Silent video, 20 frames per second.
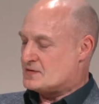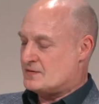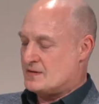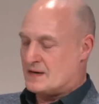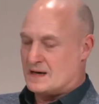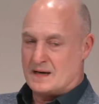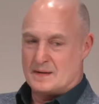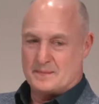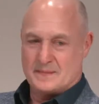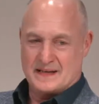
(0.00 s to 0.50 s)

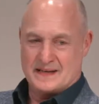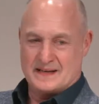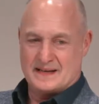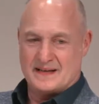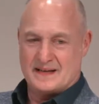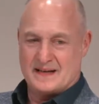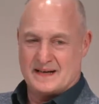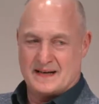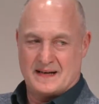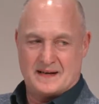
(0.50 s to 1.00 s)
Girolami
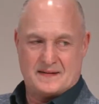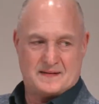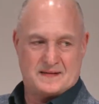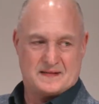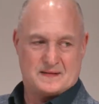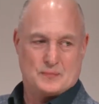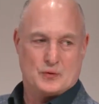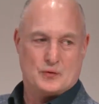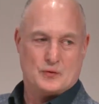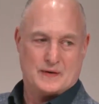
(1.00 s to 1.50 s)

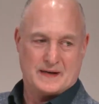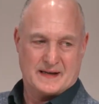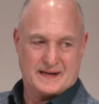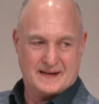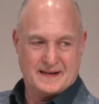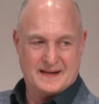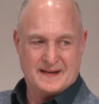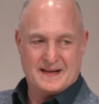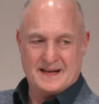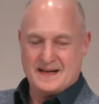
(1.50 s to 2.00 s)
this morning
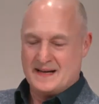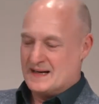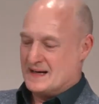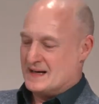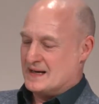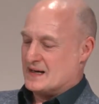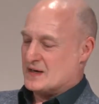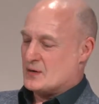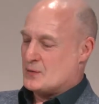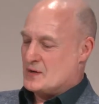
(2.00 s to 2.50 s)

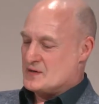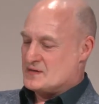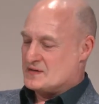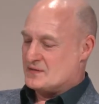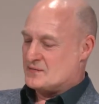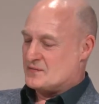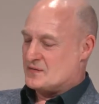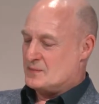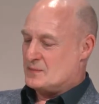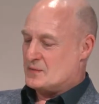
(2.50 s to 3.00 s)

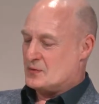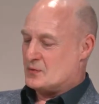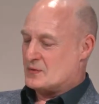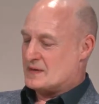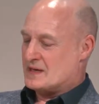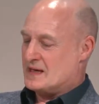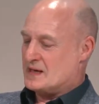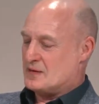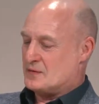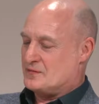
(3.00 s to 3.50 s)
quoted from
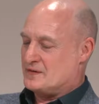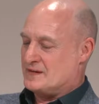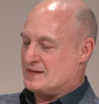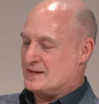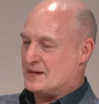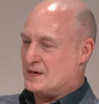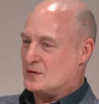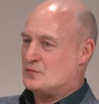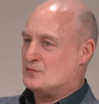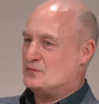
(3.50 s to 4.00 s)
Lord
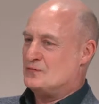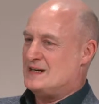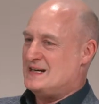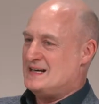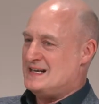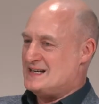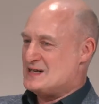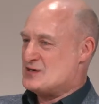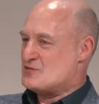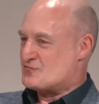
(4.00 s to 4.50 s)
Kelvin a
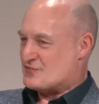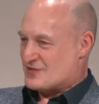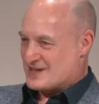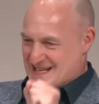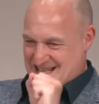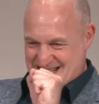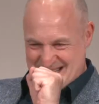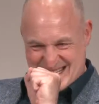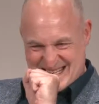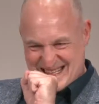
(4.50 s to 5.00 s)
really
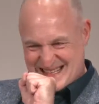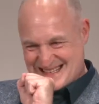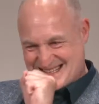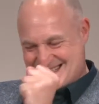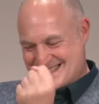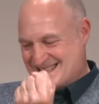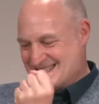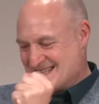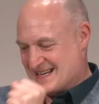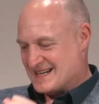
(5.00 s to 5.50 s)
great
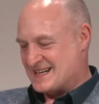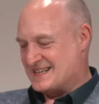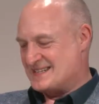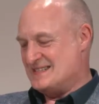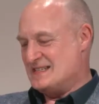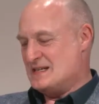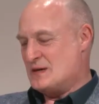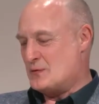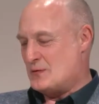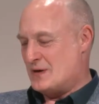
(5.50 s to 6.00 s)

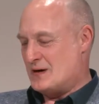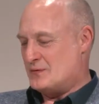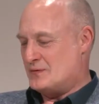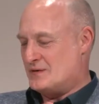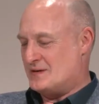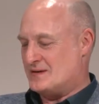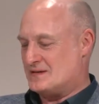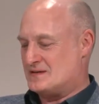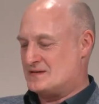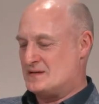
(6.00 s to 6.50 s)
nuggety
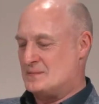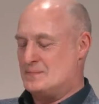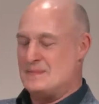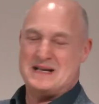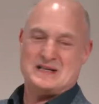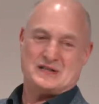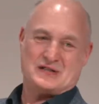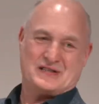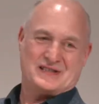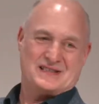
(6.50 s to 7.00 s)
quote: "To
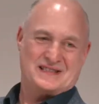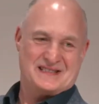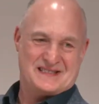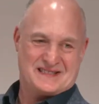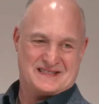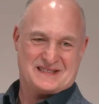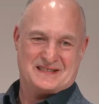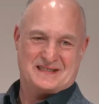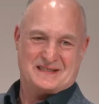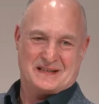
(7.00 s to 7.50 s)
measure
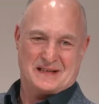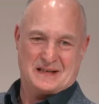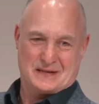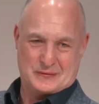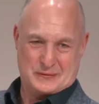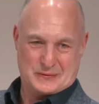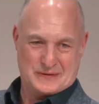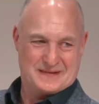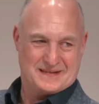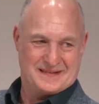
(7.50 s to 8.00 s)
is to know."
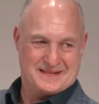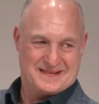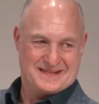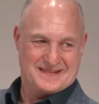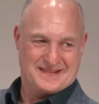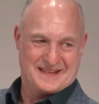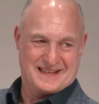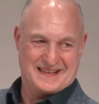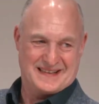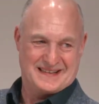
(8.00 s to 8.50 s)

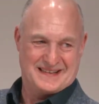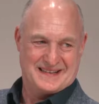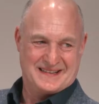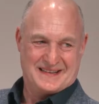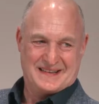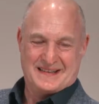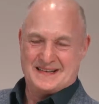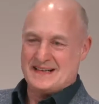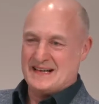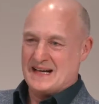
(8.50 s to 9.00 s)
Okay,
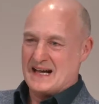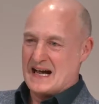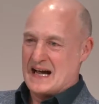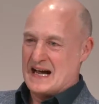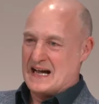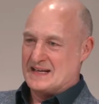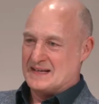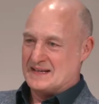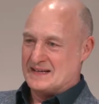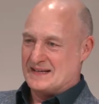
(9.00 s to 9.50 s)

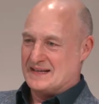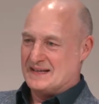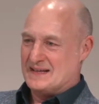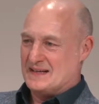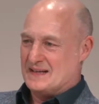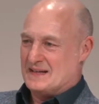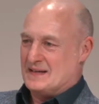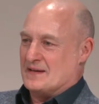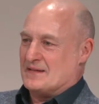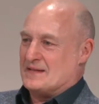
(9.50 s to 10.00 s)
and
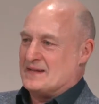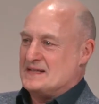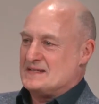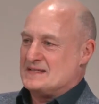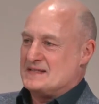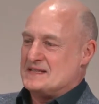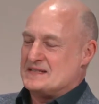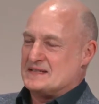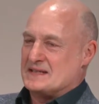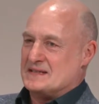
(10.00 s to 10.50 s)
you know,
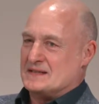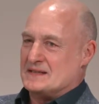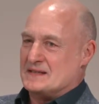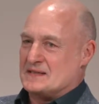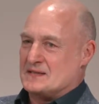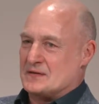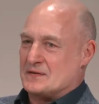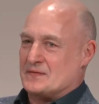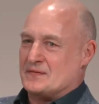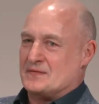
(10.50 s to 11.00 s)
there's
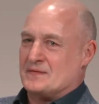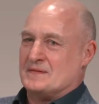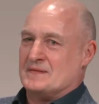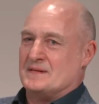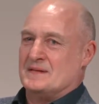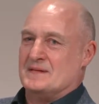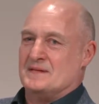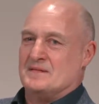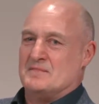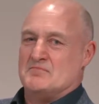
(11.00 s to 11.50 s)
a sort of
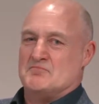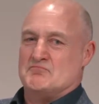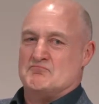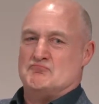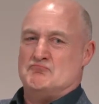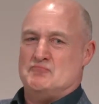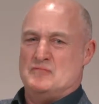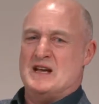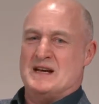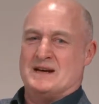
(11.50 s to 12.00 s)

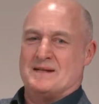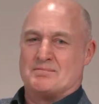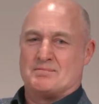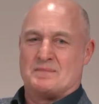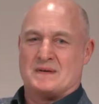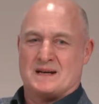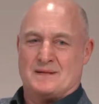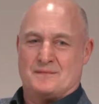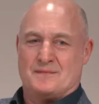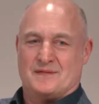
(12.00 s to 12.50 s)

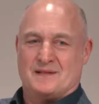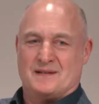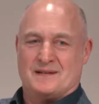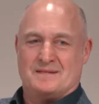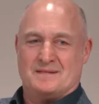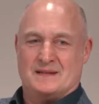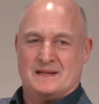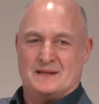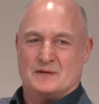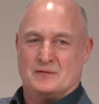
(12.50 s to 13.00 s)
comfort
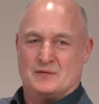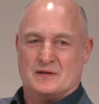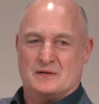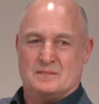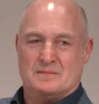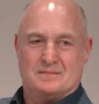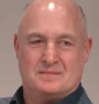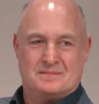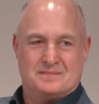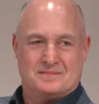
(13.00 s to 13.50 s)
in the room.